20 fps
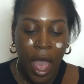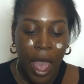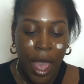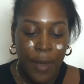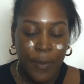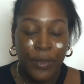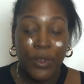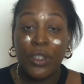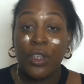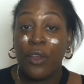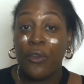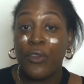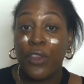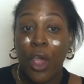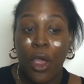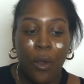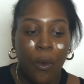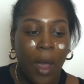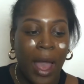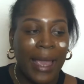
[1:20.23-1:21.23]

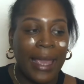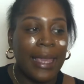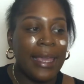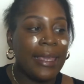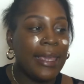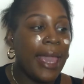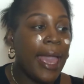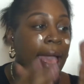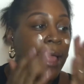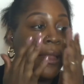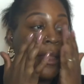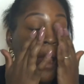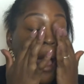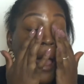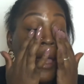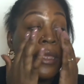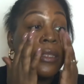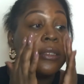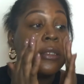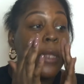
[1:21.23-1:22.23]
so I can get a
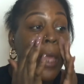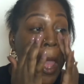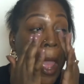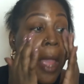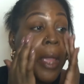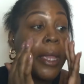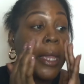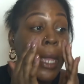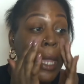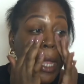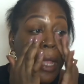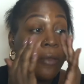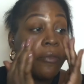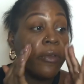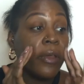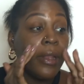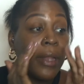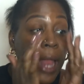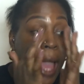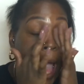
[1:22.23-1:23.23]
nice
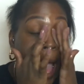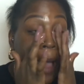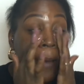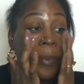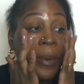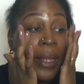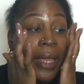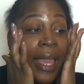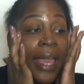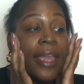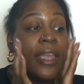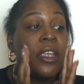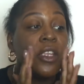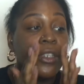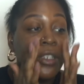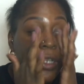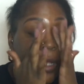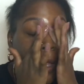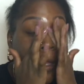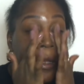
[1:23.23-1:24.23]
even
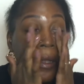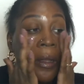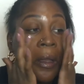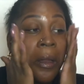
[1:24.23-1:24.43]
application.